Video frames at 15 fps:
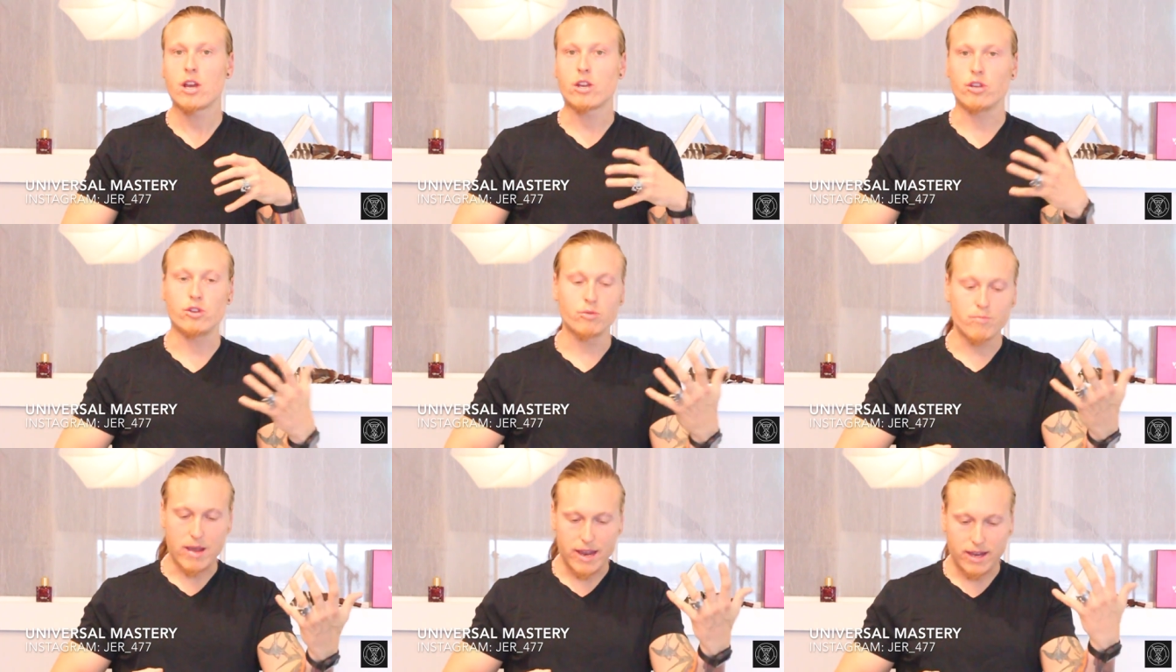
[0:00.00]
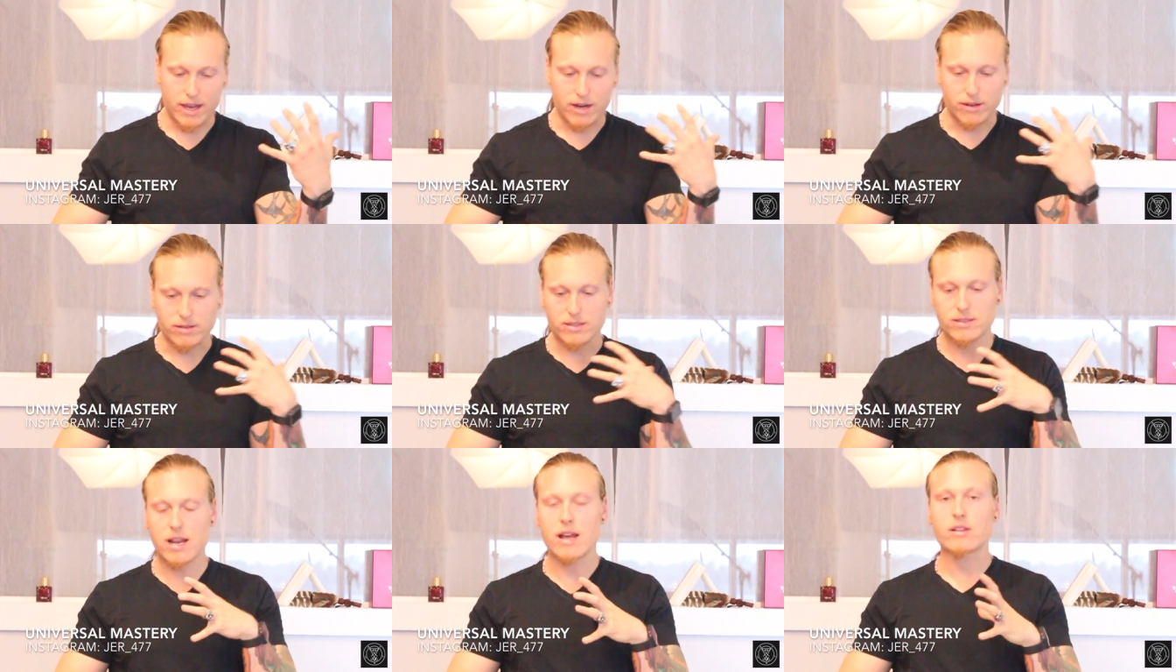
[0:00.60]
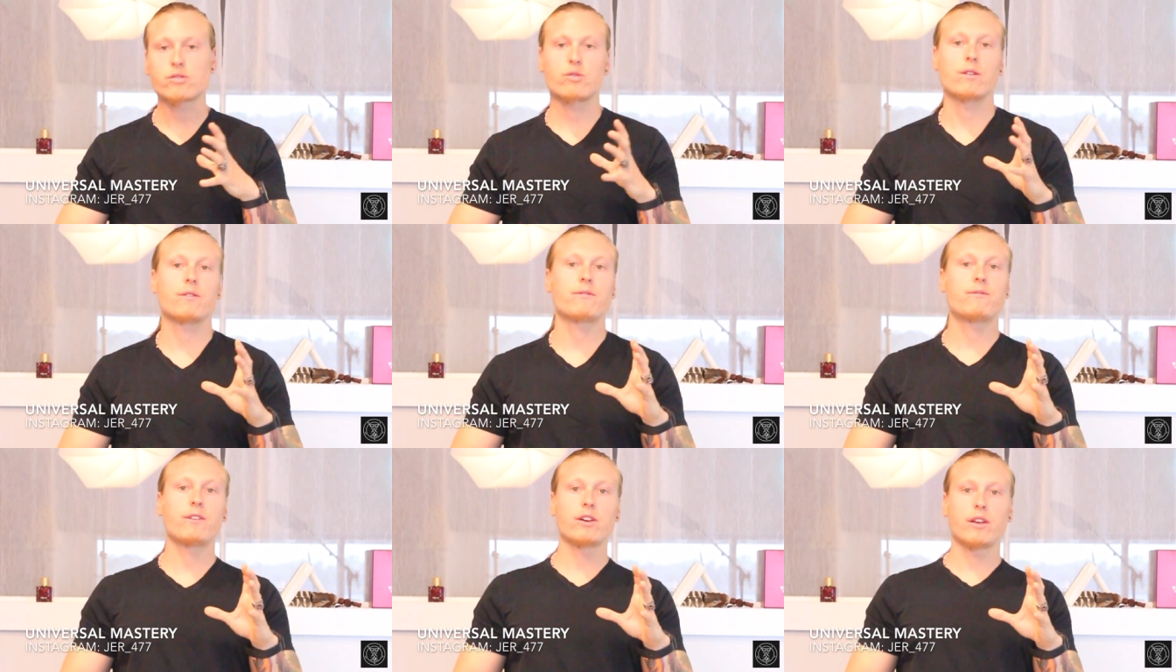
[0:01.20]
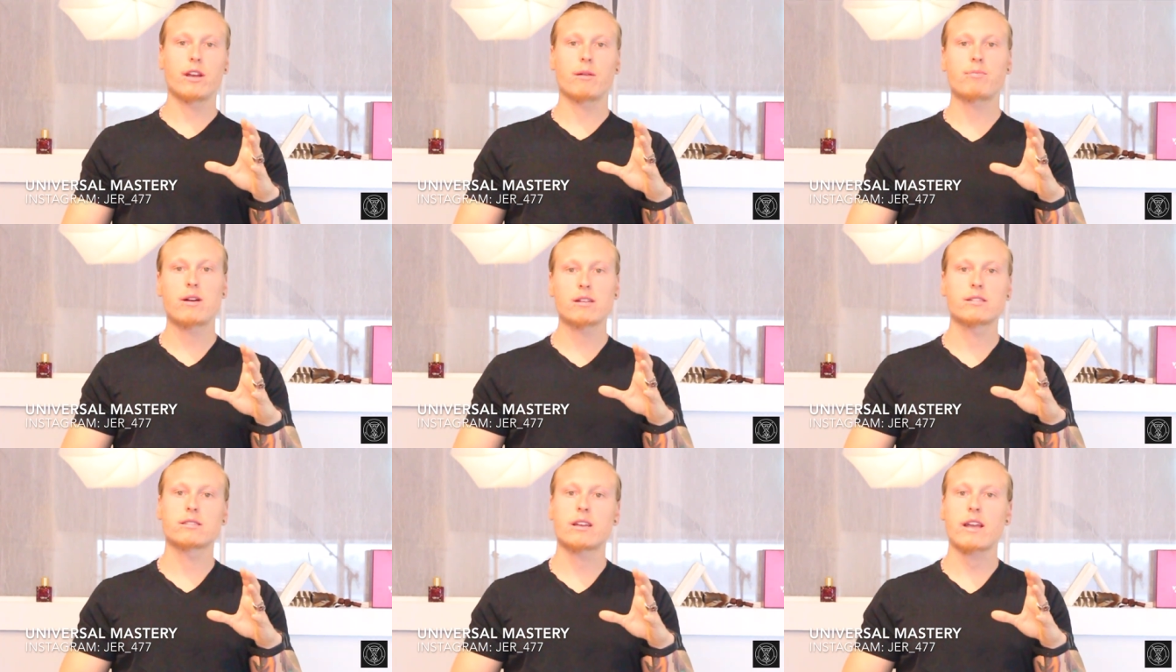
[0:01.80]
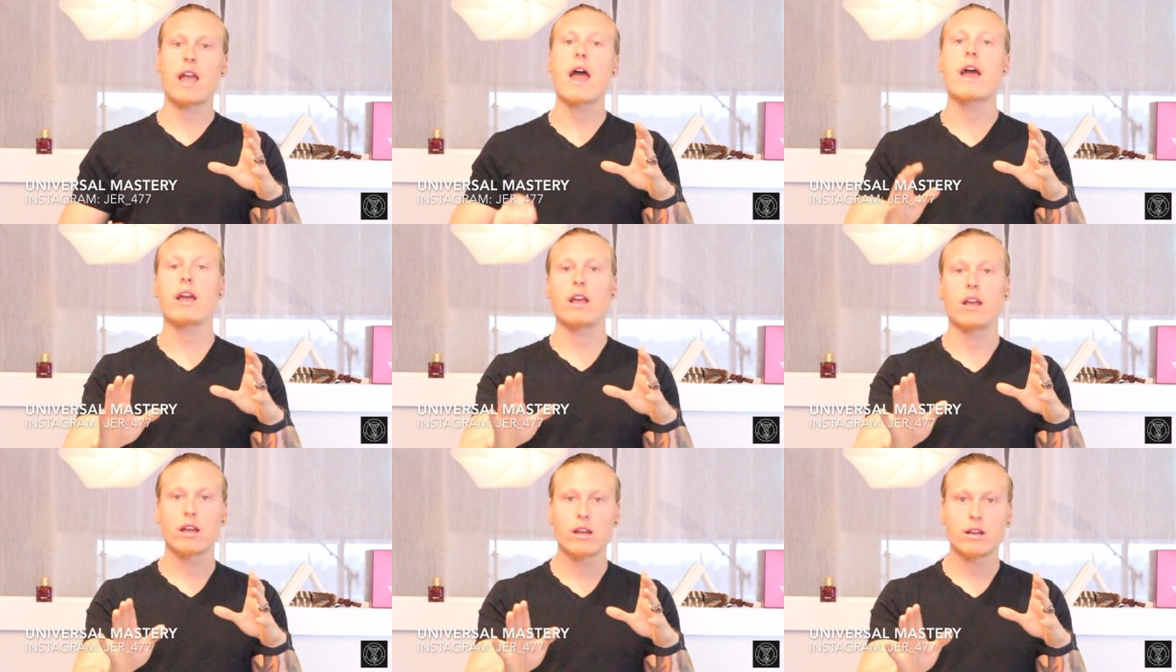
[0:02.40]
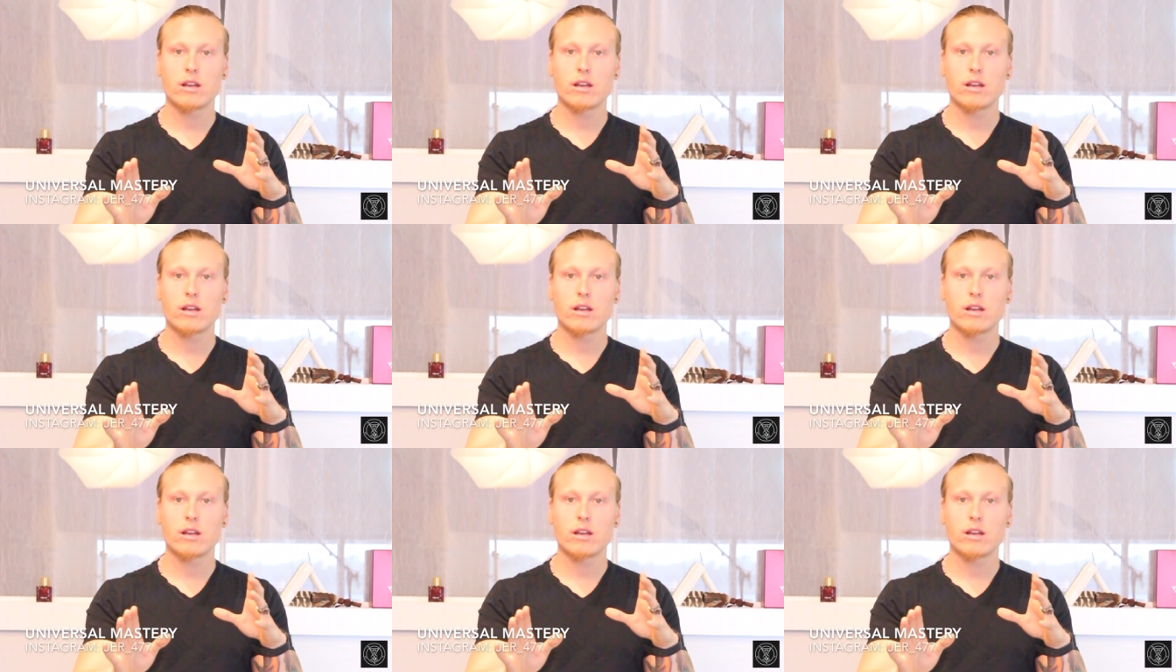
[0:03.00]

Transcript: you may get a sense or a feeling, a presence like, hey,